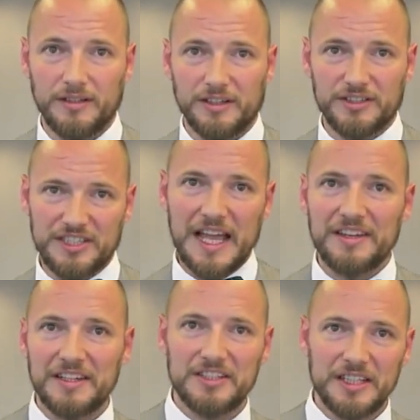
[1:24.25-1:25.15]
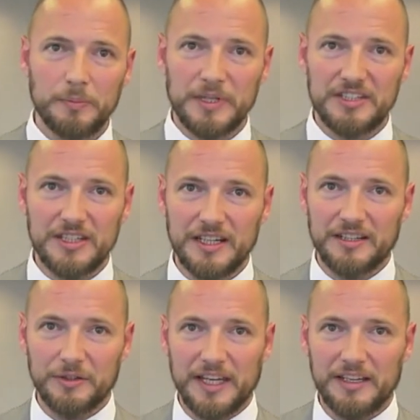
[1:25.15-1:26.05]
because standing still, being
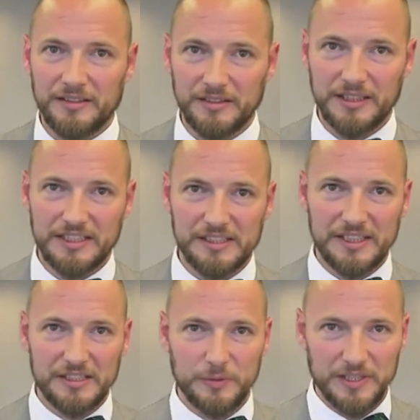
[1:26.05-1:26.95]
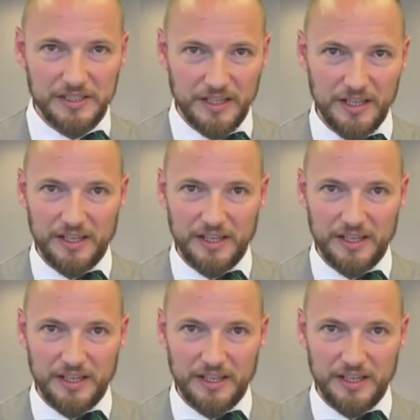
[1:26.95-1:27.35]
silent, okay, let's let's do this,